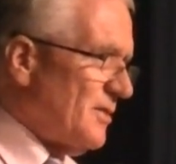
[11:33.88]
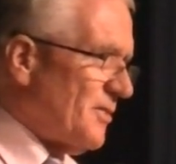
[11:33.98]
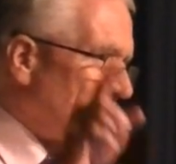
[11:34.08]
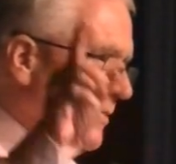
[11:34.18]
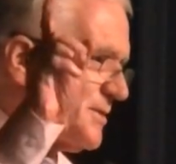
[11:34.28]

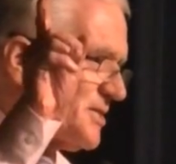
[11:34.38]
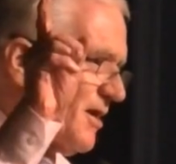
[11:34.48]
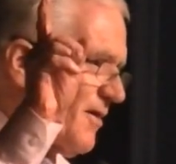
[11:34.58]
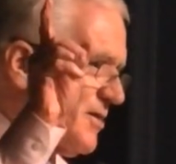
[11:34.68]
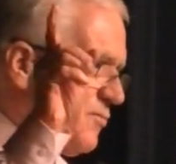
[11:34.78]
The
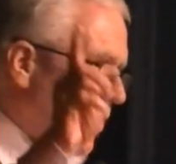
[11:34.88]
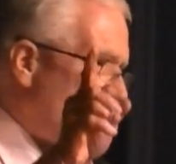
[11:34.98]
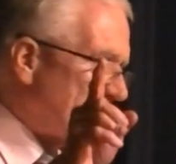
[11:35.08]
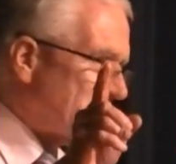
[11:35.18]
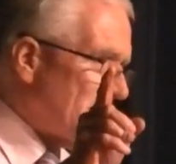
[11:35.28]
libertarian
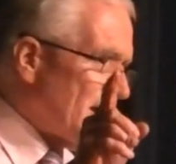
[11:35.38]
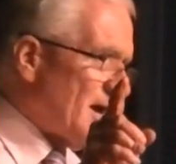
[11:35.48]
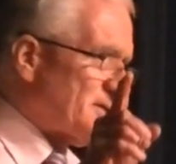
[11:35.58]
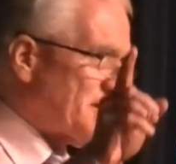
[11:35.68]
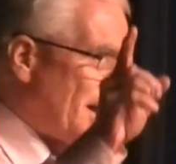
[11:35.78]
right
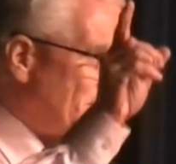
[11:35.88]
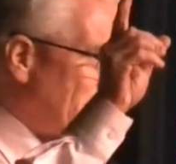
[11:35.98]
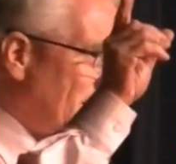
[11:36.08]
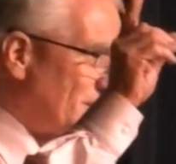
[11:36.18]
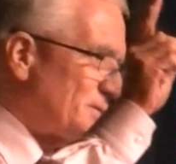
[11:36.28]
has come
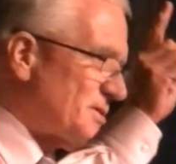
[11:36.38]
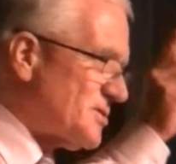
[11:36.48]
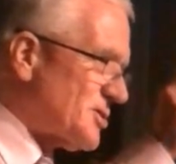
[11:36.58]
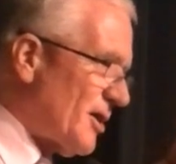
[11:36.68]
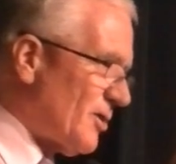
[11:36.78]
together with the
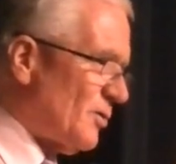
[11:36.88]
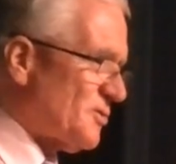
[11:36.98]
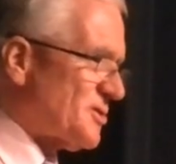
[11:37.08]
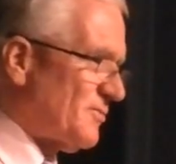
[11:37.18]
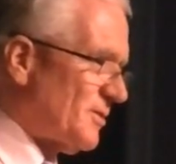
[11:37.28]

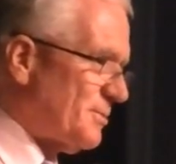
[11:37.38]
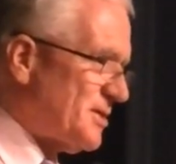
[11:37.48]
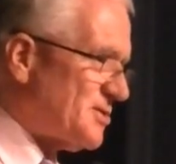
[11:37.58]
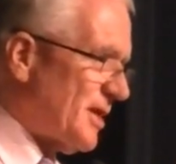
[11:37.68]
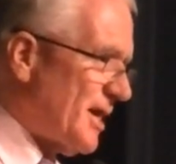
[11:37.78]
so-called civil
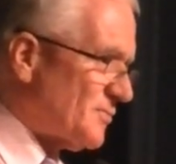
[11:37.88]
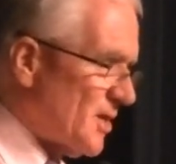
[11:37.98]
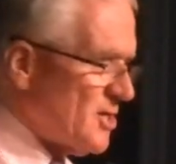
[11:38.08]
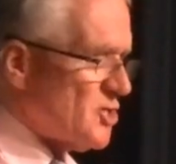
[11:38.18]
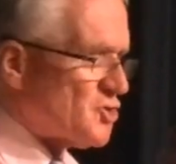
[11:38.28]
liberties left,
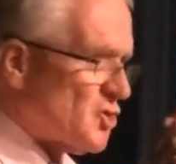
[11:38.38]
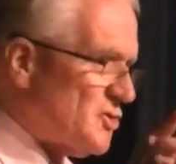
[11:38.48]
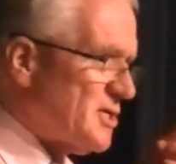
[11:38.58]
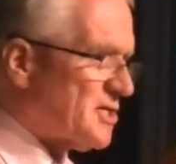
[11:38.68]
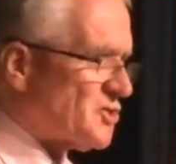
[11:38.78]
to
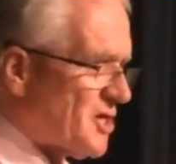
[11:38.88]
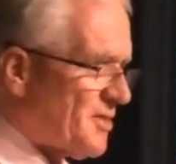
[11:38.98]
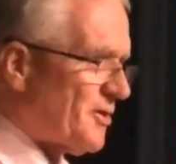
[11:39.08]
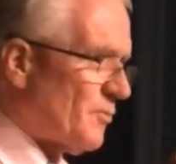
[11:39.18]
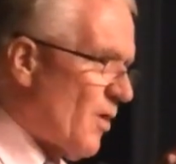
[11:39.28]
the
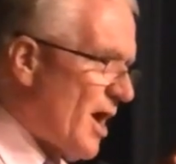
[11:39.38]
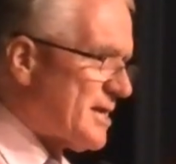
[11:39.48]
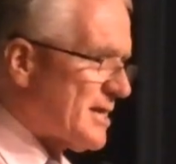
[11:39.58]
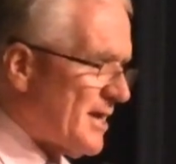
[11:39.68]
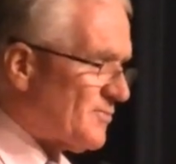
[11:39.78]
extent that right
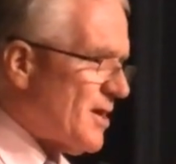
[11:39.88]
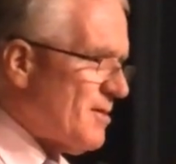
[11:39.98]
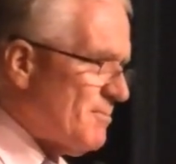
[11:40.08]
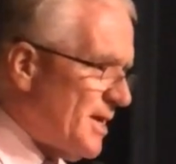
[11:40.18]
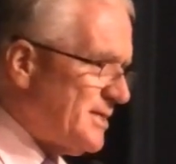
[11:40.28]
and left
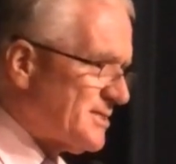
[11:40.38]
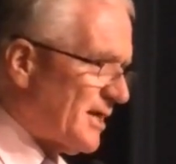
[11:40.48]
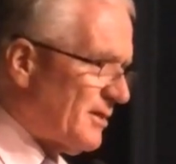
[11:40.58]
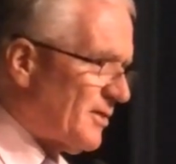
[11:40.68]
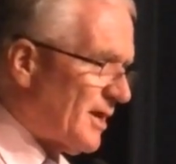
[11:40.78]
means
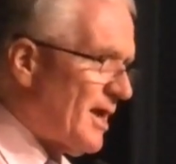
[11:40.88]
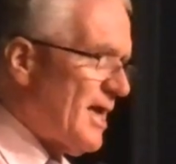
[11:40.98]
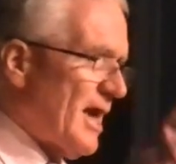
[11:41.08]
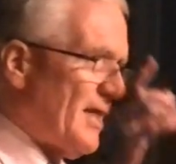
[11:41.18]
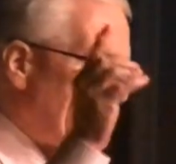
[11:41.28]
anything,
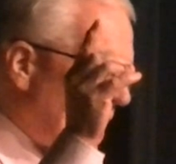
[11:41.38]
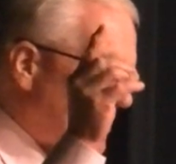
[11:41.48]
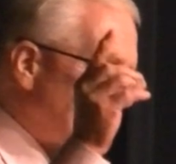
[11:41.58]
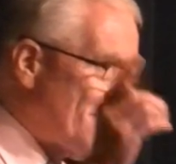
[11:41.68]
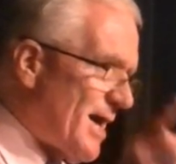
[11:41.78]
and they
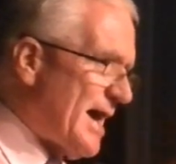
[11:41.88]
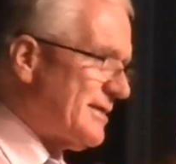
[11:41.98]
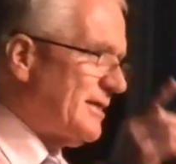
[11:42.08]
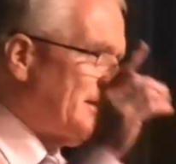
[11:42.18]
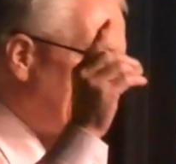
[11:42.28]
are
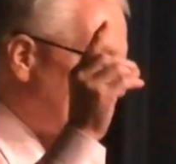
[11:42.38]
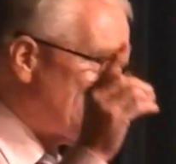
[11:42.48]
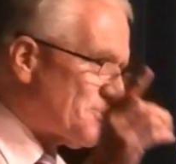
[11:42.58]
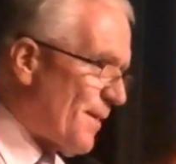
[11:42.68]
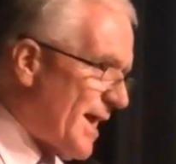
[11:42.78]
demanding the
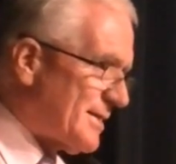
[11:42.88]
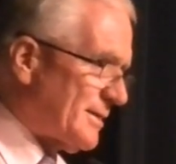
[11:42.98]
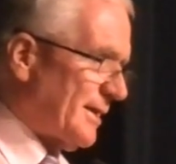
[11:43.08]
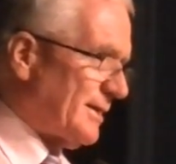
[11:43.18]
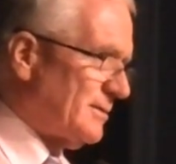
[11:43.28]

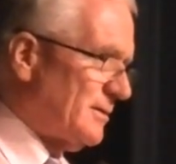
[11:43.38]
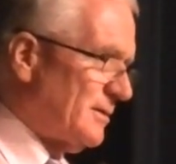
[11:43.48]
dismantling